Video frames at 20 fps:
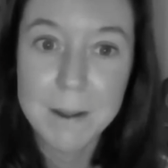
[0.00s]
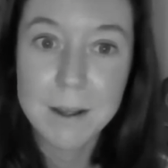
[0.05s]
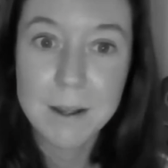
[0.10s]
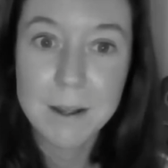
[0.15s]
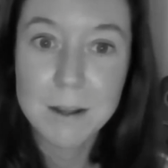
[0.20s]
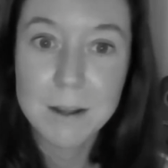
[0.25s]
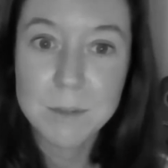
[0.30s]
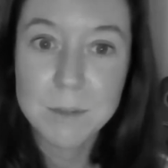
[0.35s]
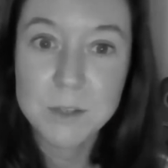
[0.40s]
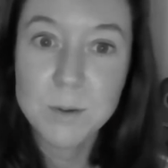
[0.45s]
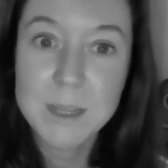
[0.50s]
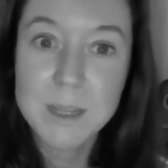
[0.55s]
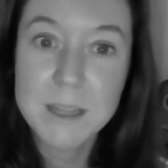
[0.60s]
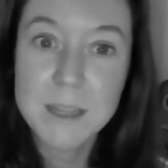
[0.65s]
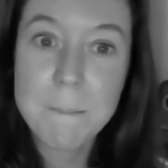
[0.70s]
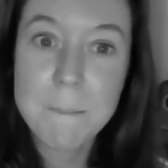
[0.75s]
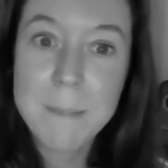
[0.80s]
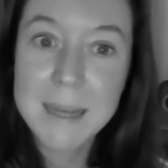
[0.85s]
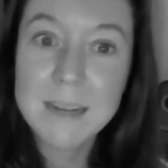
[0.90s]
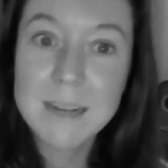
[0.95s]
between the
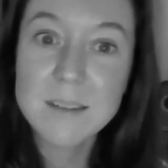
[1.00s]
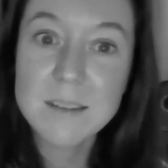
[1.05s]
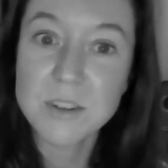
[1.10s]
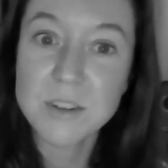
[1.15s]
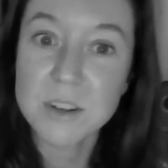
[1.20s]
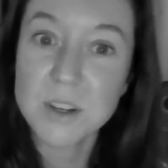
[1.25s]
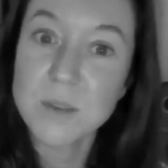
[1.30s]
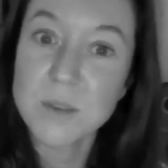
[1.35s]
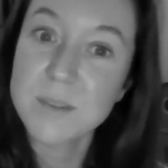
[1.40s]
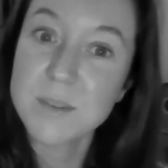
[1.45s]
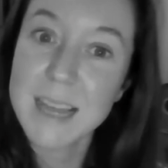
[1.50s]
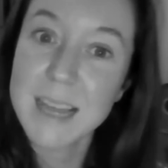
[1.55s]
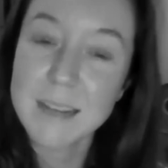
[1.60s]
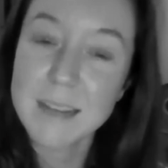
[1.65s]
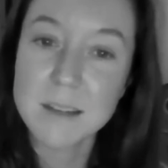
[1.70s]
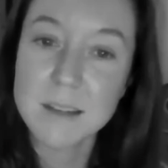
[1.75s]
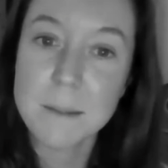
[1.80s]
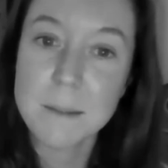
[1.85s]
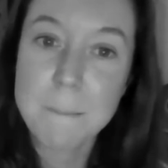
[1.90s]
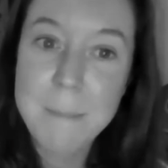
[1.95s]
minister who says
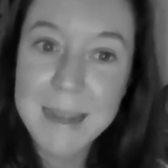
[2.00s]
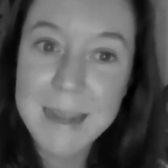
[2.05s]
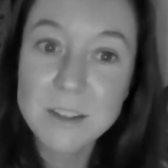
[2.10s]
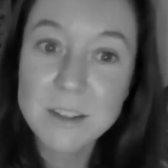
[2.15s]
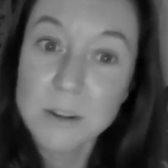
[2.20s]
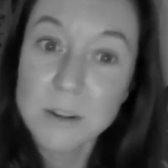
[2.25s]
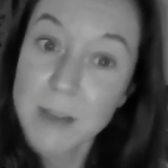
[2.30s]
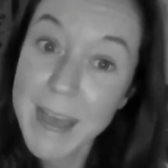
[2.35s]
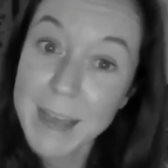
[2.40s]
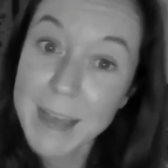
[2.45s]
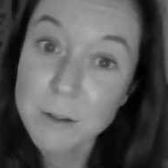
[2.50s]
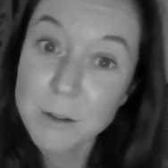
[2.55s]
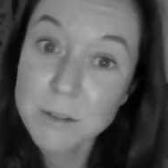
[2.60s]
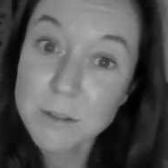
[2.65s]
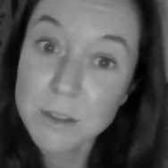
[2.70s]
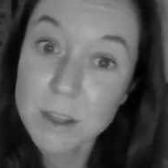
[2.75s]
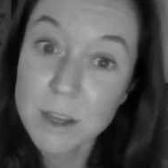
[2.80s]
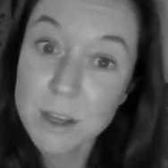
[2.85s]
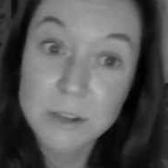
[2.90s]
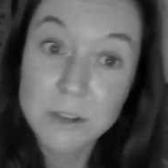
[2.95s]
that mental
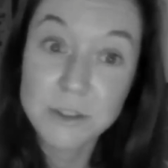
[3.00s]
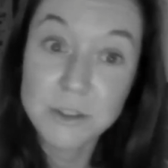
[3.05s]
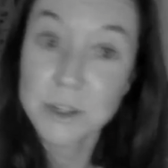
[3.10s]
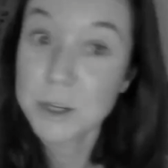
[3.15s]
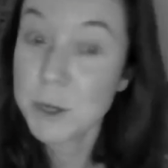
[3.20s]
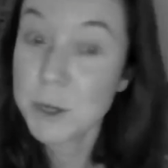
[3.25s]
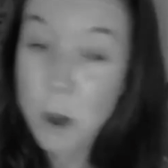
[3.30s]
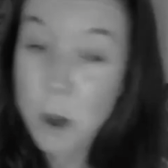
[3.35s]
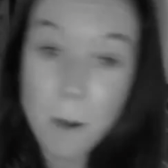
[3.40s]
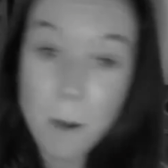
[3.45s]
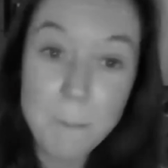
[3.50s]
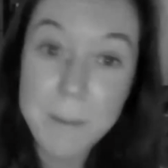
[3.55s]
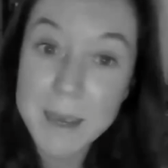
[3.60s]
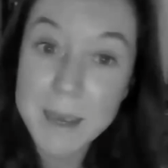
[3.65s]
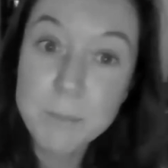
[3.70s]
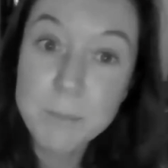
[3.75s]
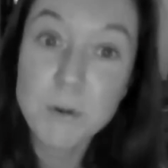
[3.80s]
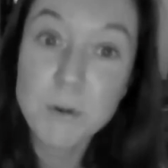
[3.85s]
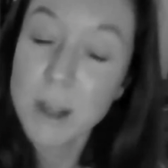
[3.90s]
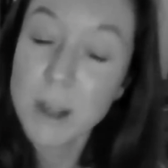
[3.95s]
health should not be a
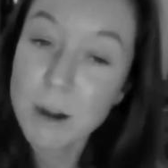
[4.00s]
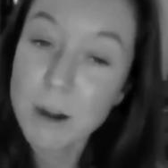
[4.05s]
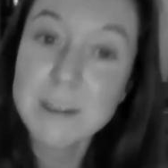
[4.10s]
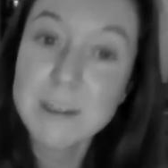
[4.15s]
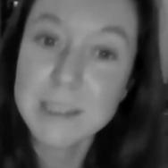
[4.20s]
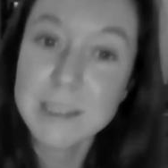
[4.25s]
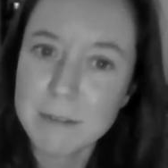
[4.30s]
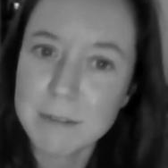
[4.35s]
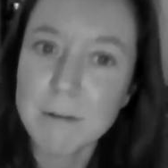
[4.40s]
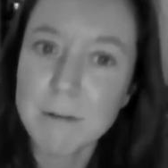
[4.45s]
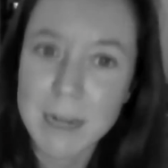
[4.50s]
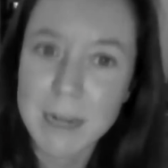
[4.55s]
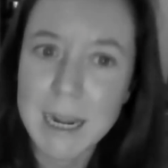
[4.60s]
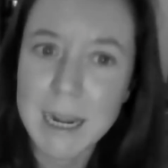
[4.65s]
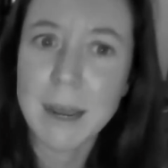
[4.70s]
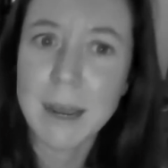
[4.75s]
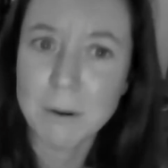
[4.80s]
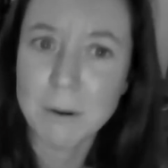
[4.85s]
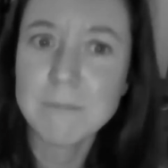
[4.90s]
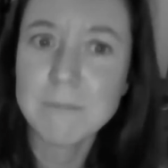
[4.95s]
priority right
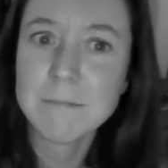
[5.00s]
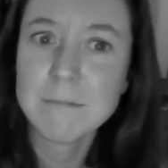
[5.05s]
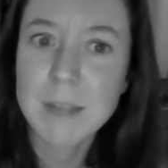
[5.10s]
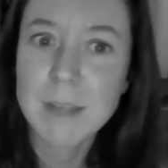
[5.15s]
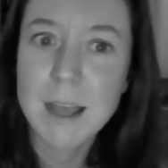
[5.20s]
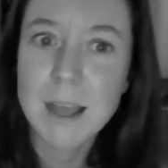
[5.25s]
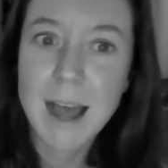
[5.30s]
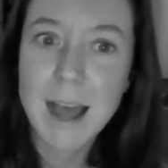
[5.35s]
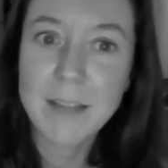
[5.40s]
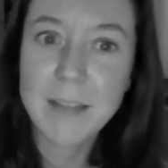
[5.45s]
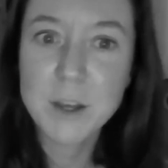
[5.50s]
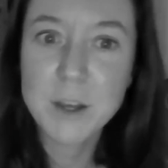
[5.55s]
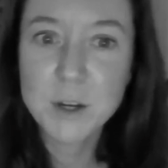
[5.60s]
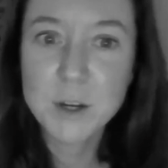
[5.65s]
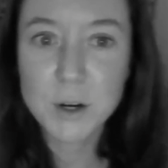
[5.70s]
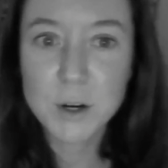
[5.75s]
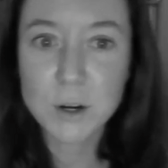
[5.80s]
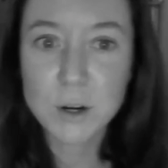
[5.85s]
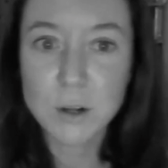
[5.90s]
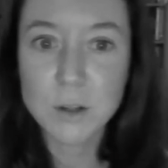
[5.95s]
now, and the
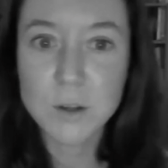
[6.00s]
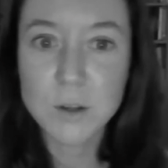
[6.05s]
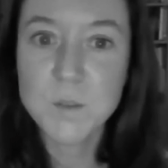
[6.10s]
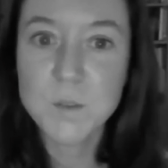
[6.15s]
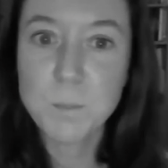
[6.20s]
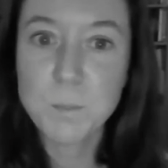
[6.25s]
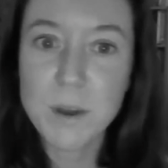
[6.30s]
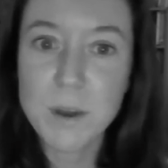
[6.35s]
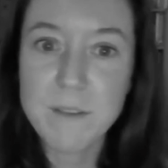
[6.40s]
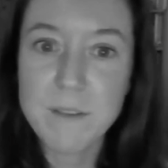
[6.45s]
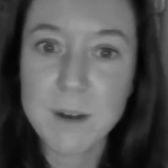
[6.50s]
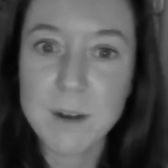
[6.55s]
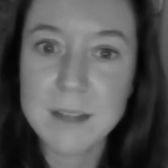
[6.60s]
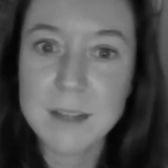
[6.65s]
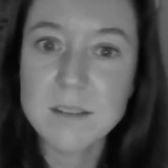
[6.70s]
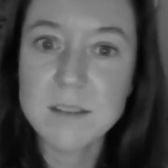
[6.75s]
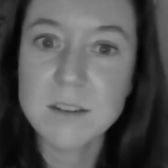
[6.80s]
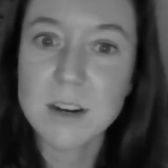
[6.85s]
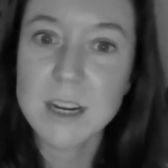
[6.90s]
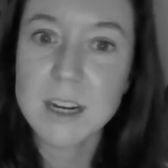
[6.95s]
girl whose boyfriend
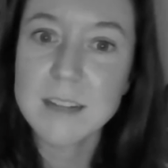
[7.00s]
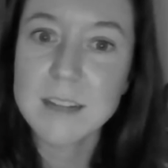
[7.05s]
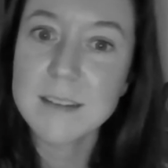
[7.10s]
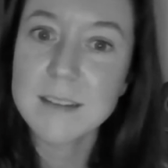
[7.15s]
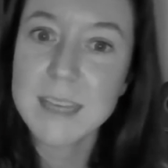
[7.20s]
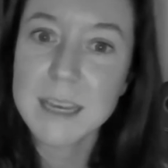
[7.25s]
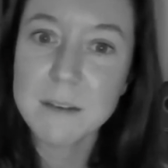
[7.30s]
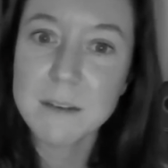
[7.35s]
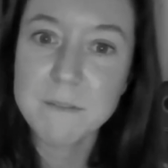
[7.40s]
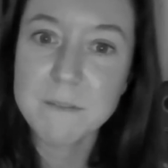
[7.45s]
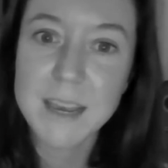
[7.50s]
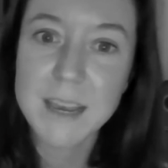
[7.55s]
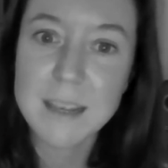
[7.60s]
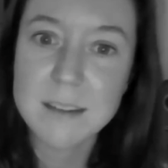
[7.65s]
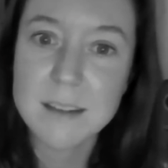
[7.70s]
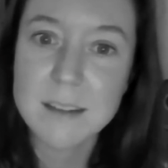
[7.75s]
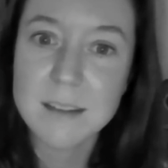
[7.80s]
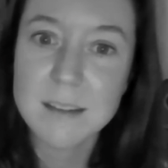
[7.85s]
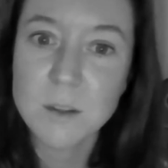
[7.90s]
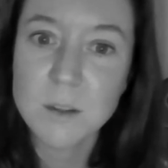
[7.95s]
started seeing
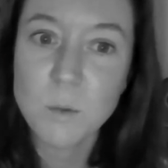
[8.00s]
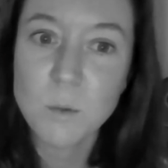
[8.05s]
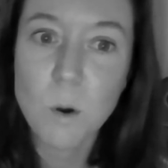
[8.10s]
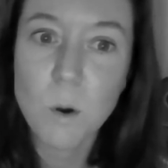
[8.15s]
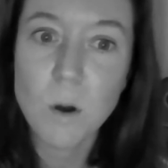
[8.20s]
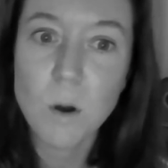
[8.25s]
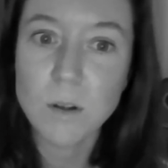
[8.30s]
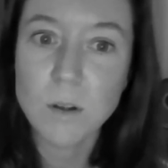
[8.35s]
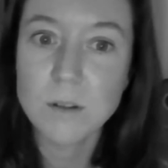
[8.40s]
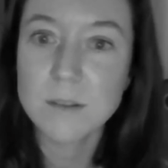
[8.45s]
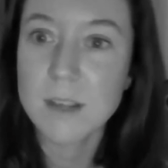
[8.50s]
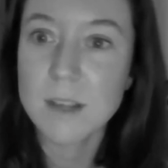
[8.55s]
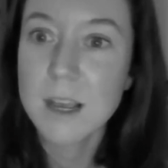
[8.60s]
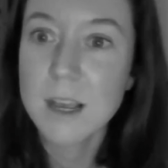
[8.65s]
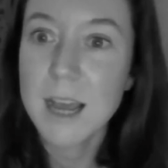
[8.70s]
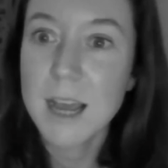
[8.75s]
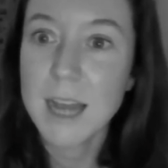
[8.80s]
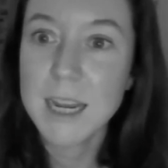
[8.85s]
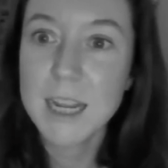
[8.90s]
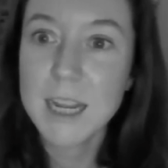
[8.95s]
faces in the walls
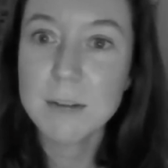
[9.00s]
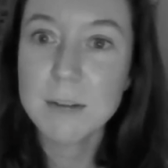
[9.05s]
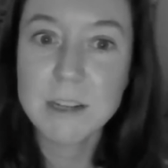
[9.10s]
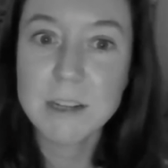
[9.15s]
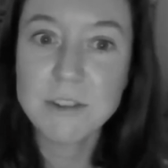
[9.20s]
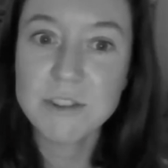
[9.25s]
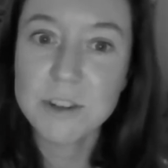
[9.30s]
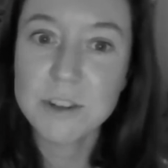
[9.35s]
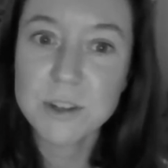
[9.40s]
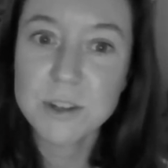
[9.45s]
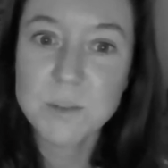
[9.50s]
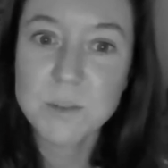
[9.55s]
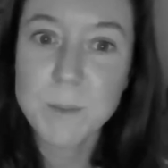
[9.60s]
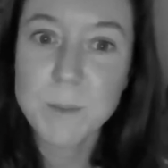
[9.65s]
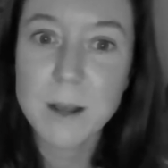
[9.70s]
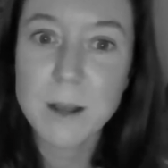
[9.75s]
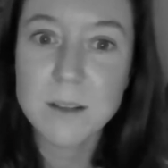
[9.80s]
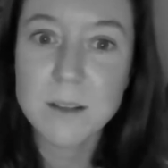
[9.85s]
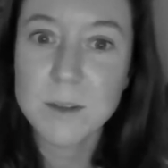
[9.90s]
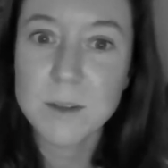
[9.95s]
and hearing church
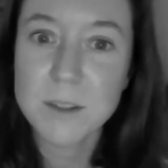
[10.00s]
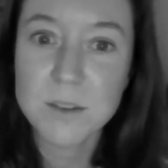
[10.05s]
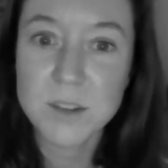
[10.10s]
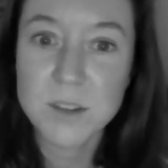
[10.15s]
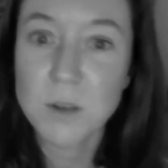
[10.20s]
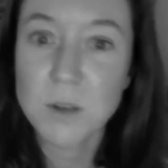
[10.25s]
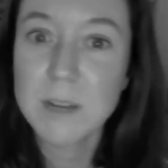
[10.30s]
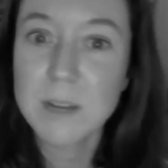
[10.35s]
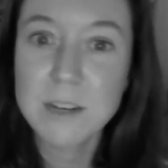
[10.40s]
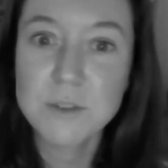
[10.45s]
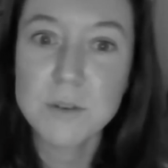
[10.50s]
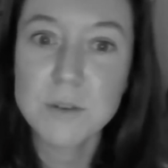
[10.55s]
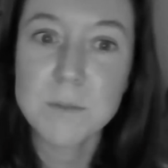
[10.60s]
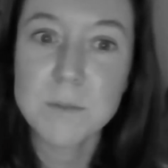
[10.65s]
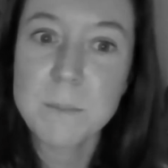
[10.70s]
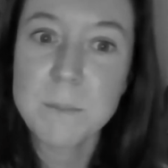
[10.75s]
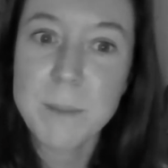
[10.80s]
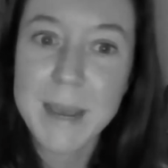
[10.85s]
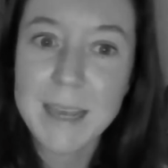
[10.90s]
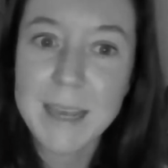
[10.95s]
bells when there's only drum
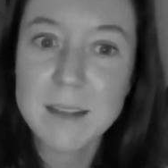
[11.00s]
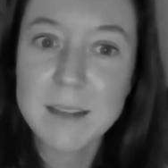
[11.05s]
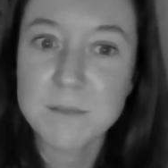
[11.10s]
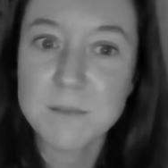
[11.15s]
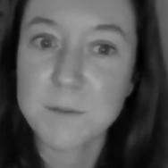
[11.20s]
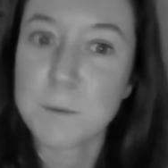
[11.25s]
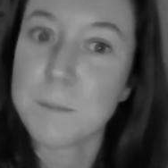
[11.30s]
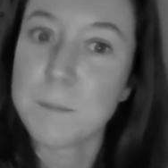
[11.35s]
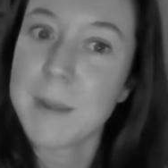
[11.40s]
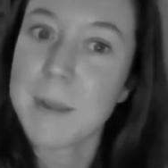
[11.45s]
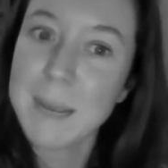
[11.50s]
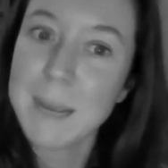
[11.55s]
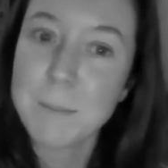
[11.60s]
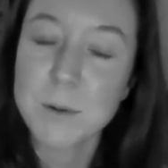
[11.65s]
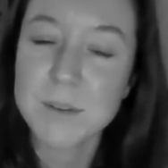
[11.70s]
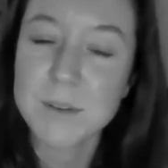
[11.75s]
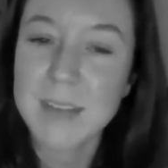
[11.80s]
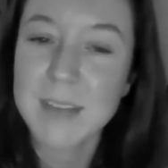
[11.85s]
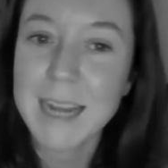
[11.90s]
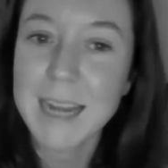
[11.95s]
and bass from
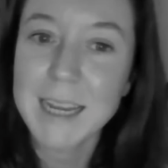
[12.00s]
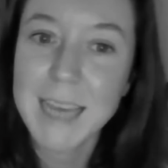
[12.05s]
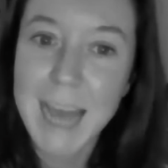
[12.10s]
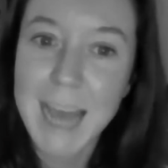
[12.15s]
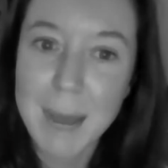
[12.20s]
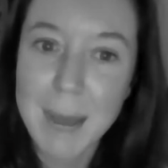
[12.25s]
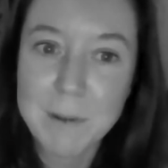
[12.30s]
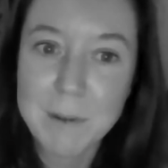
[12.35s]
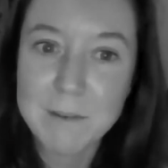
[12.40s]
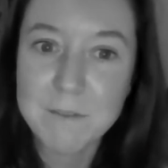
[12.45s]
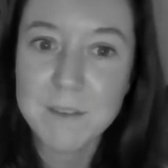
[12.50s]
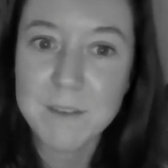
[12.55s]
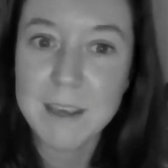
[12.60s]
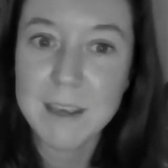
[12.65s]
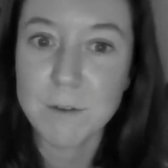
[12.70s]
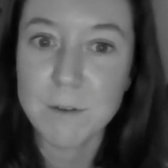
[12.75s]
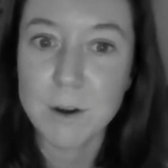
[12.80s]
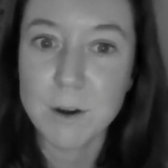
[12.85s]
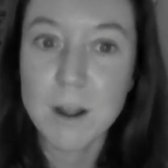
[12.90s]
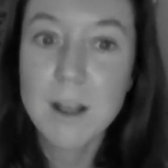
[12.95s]
neighbours getting cabin
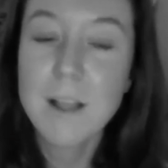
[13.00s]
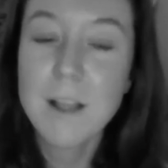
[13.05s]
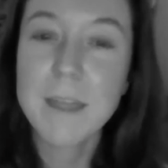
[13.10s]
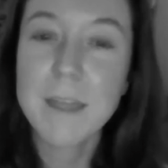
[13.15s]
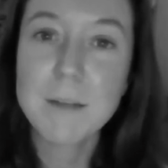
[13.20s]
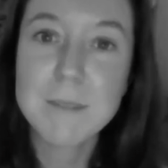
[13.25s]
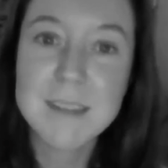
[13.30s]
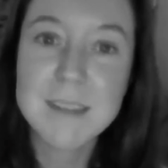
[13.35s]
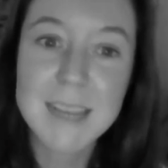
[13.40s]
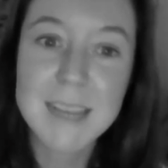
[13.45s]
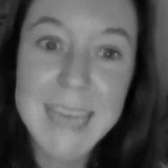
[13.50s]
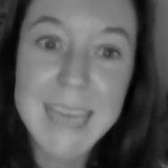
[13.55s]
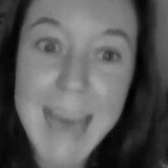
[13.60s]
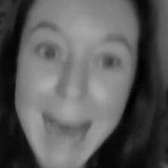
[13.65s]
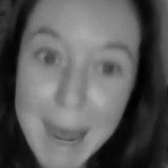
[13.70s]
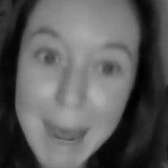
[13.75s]
fever. There is a gap